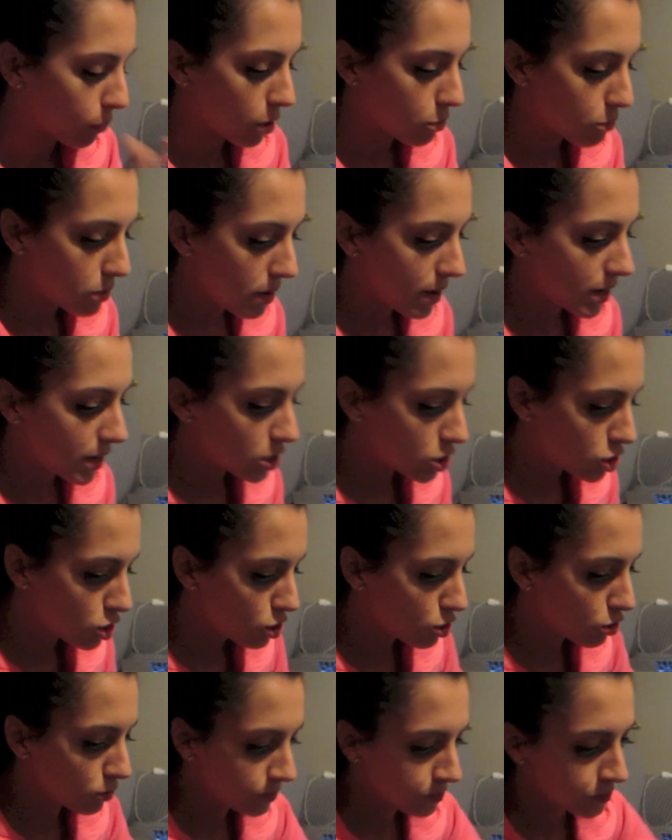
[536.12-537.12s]
We went
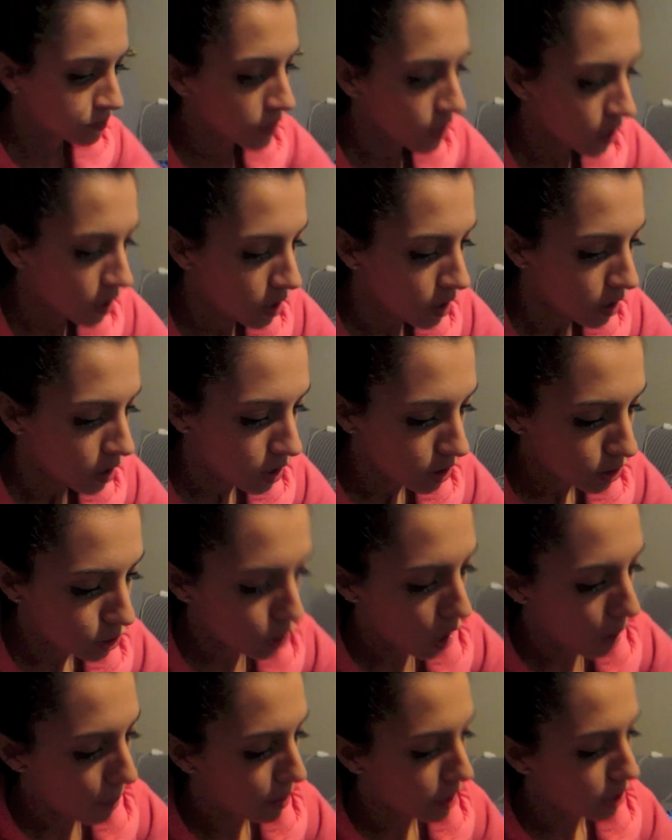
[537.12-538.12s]
to
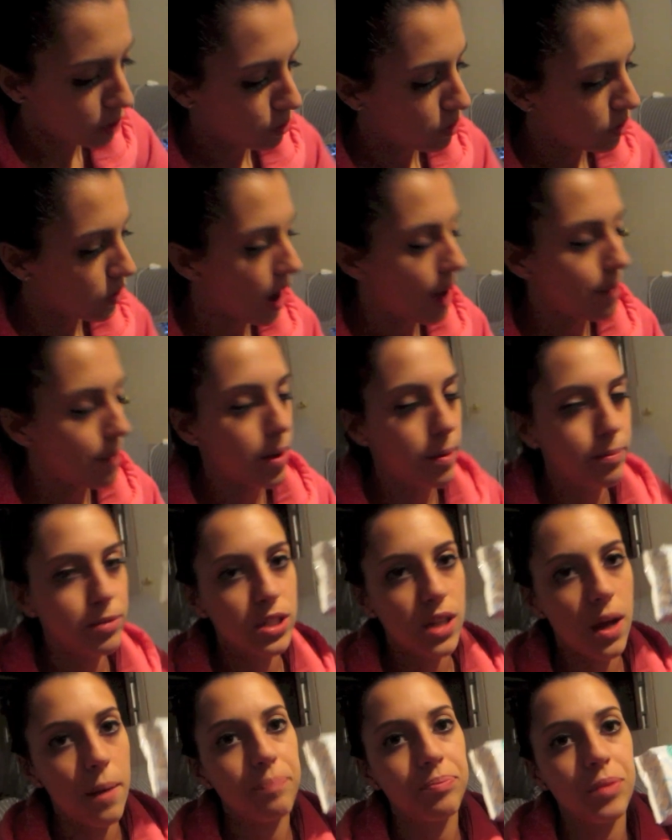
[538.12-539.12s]
Shoppers and we grabbed up
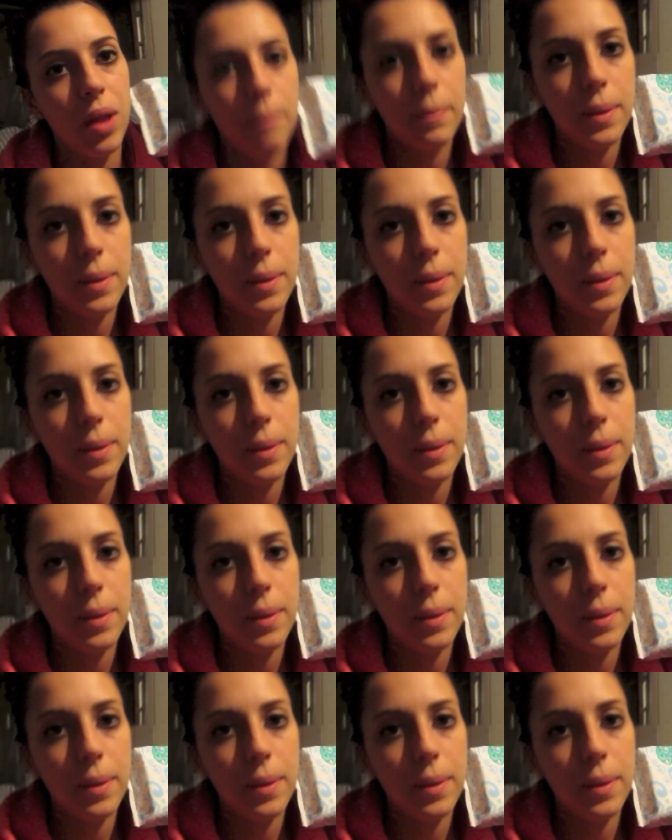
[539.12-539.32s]
some